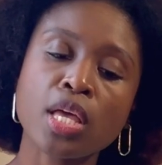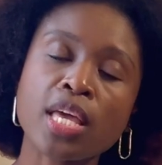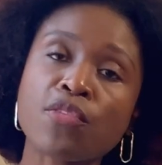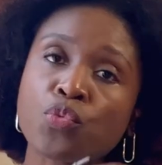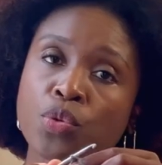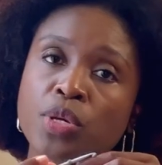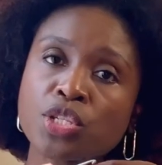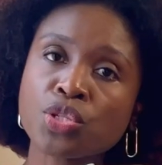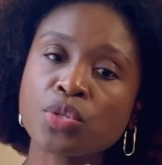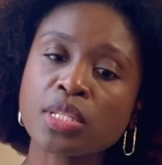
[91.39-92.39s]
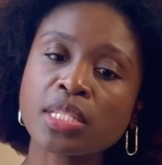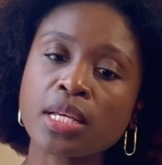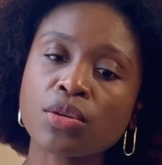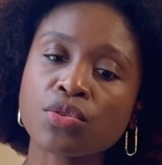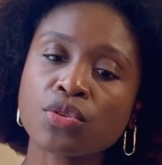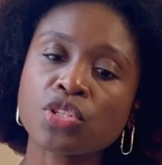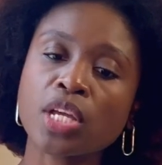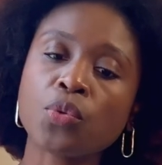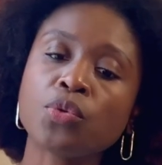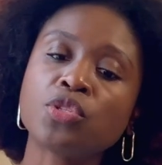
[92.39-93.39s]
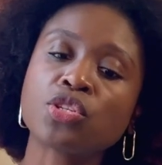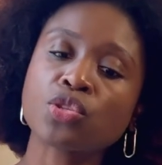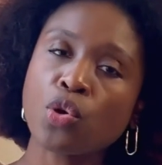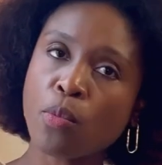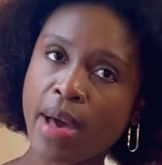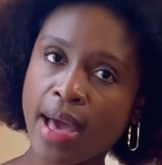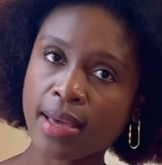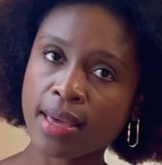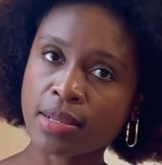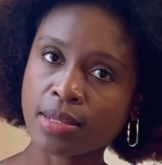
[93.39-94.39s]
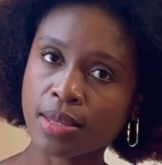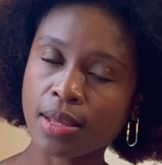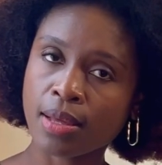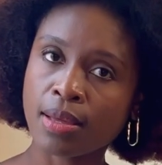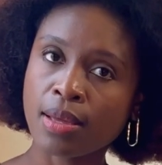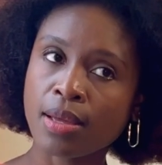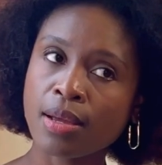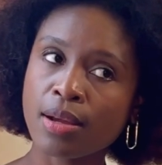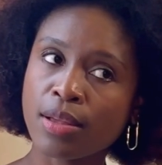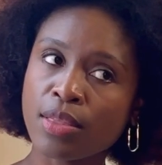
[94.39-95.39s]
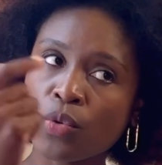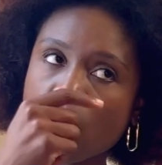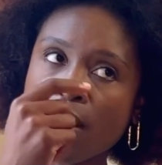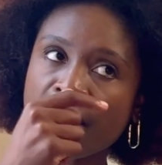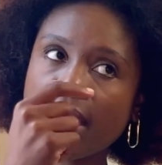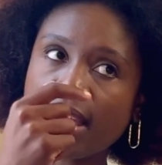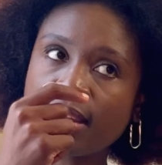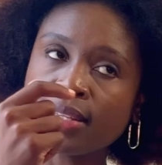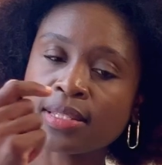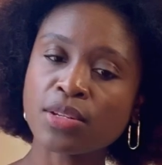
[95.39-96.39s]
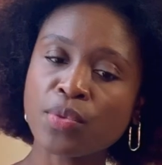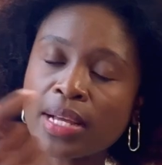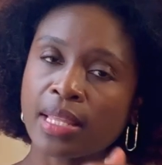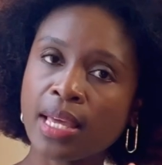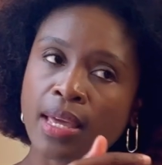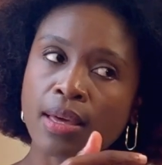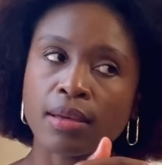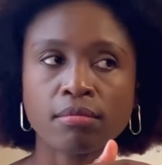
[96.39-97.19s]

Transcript: if we were to do the single crochet, we would just go back into the one that is directly,